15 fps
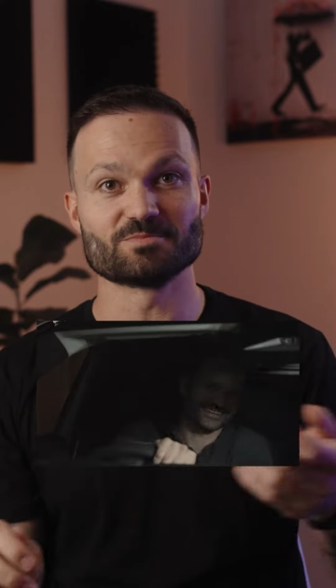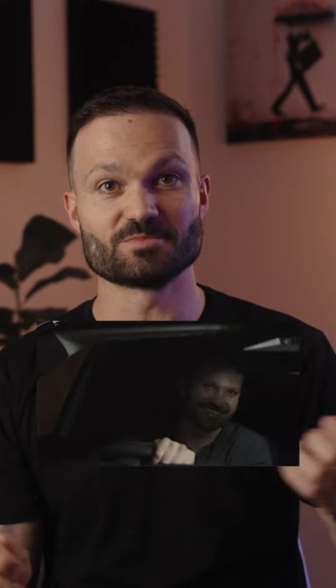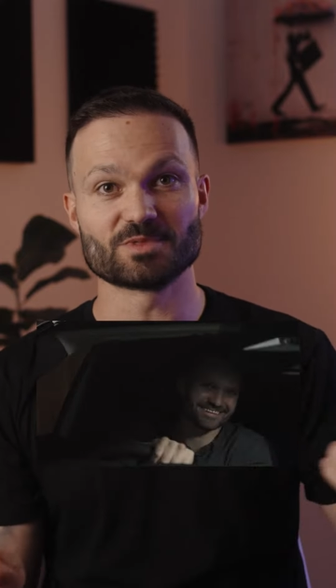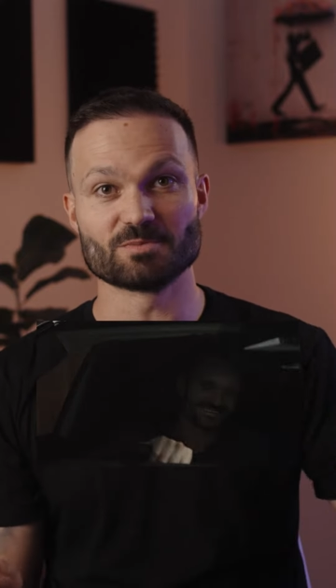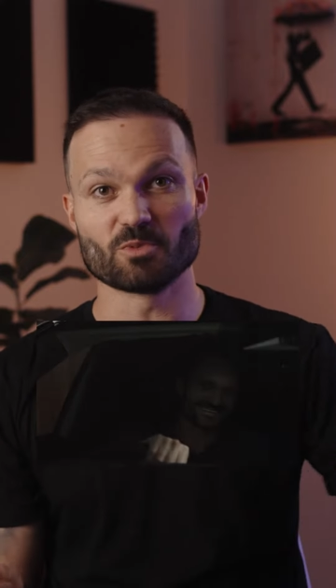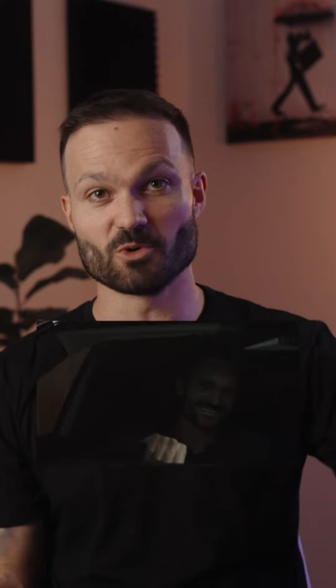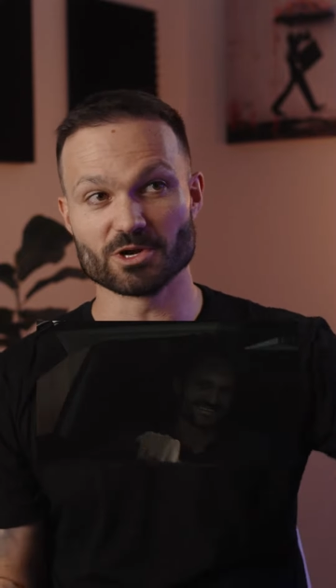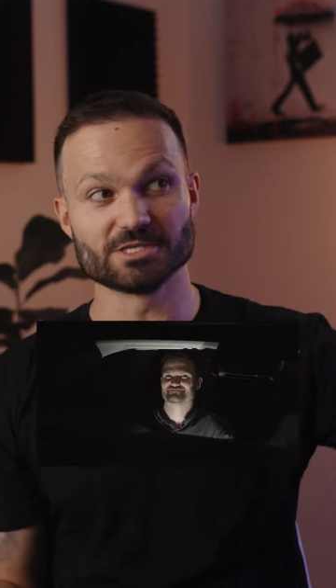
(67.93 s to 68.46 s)

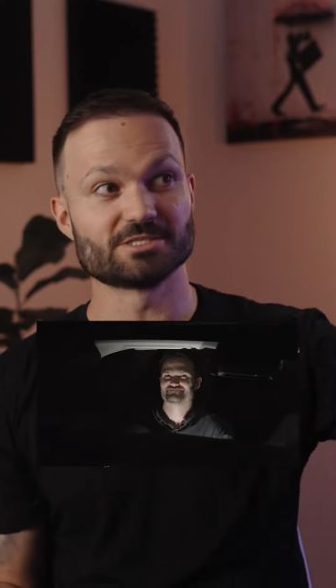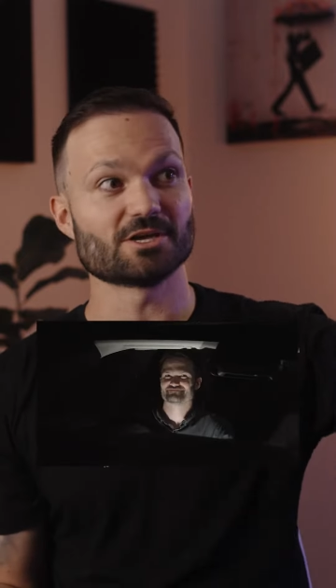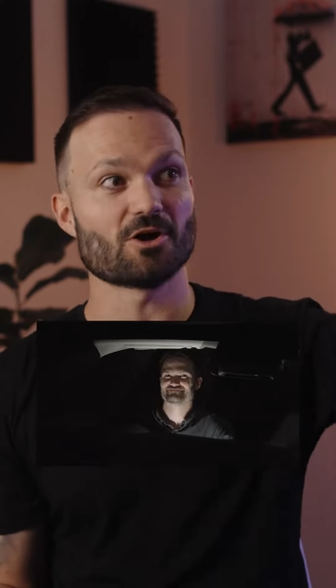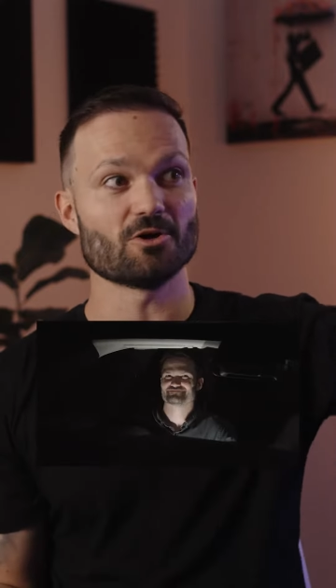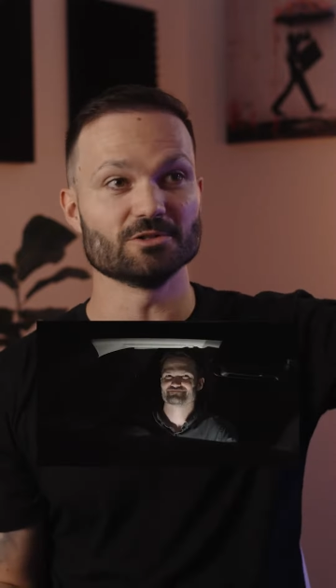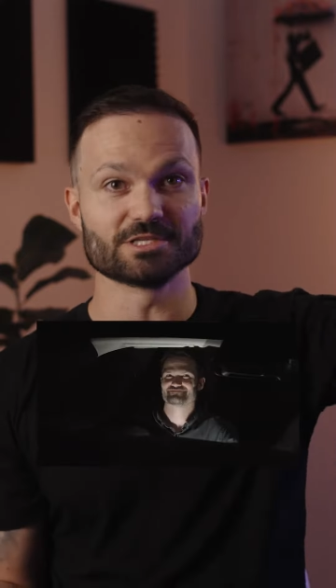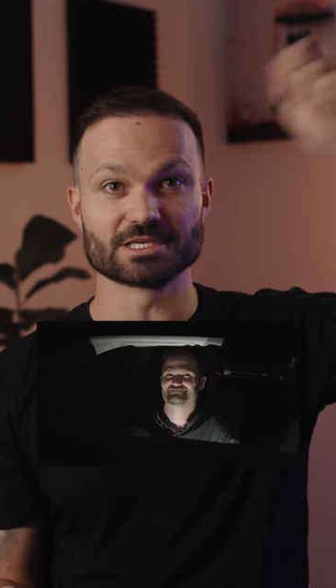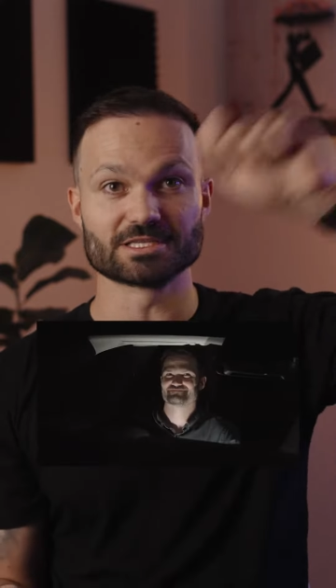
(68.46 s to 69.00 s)
the boys
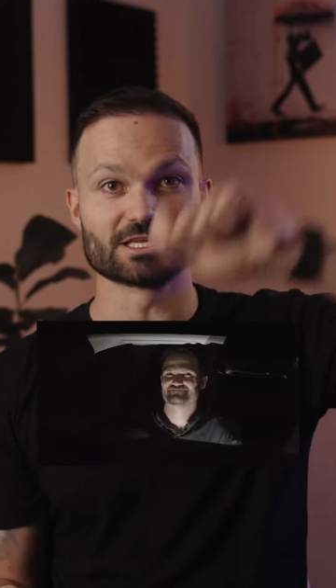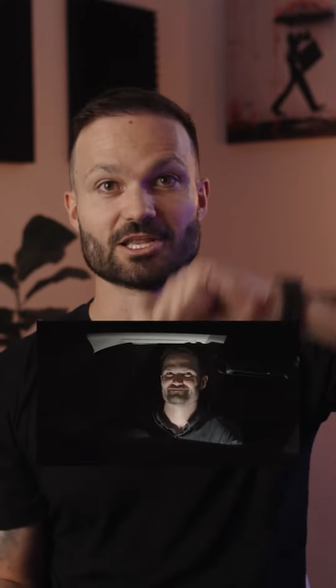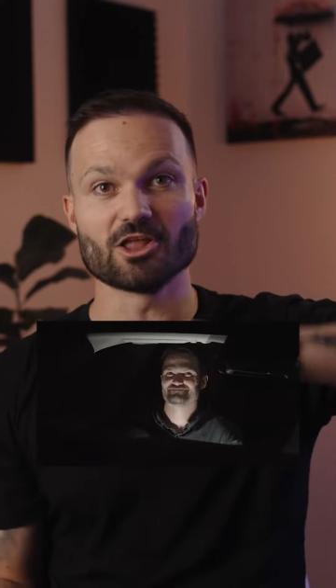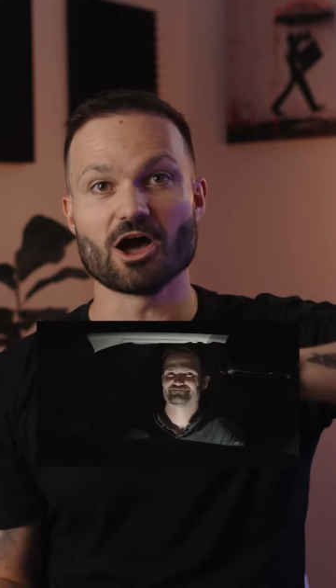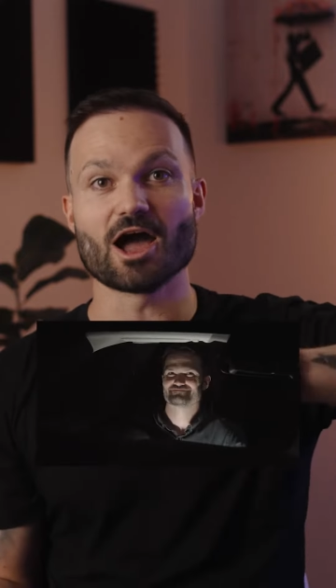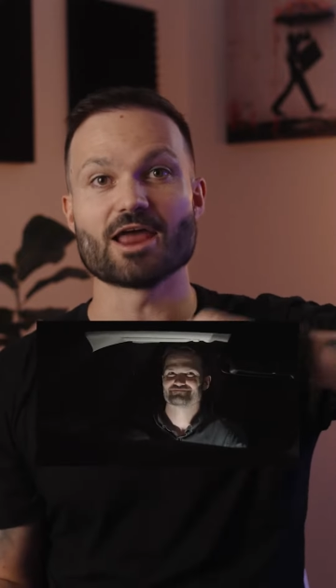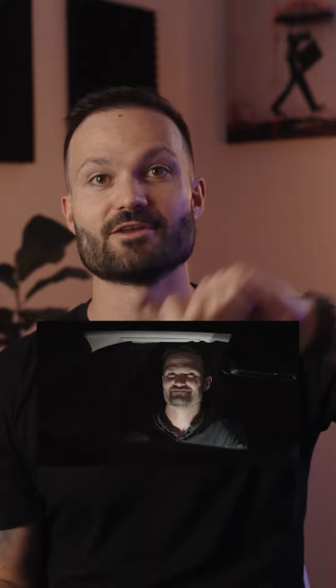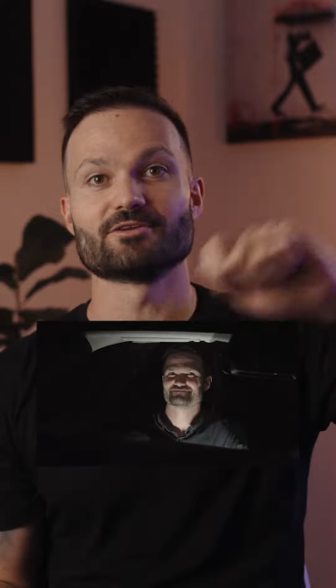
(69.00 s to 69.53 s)
holding the
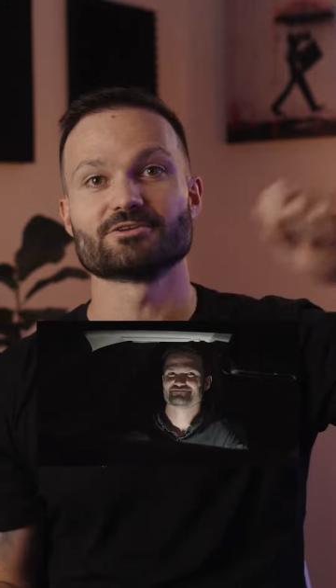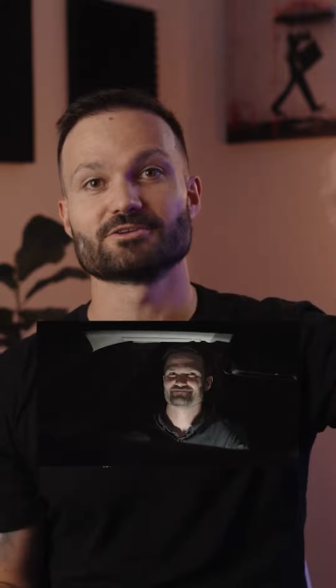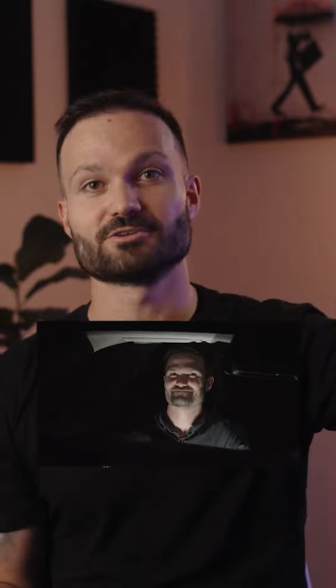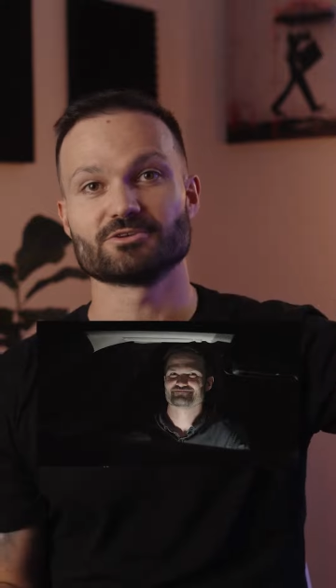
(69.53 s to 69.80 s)
light,